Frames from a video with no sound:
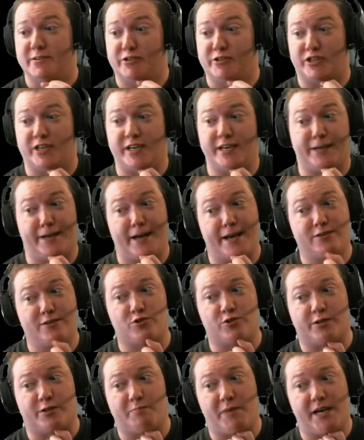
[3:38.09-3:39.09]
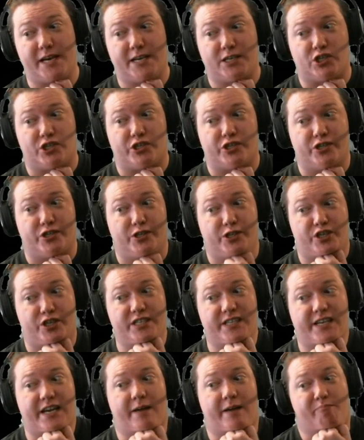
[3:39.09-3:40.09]
She a dangerous bitch.
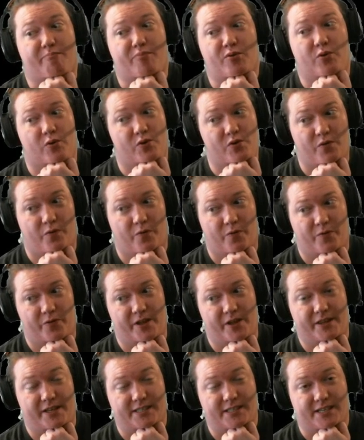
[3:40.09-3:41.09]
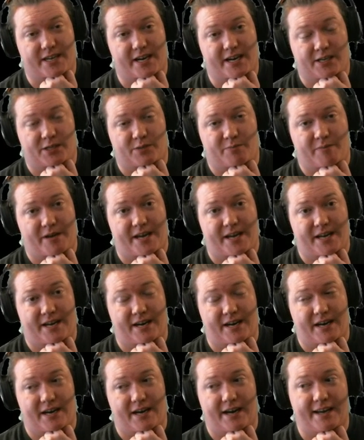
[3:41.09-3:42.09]
She's got proof that this guy's
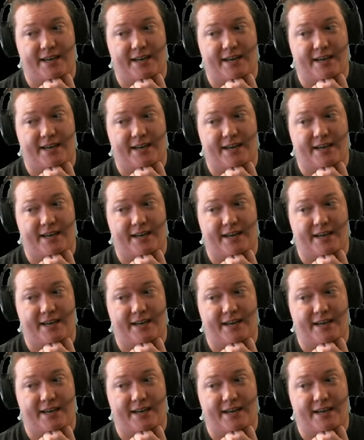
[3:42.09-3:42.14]
been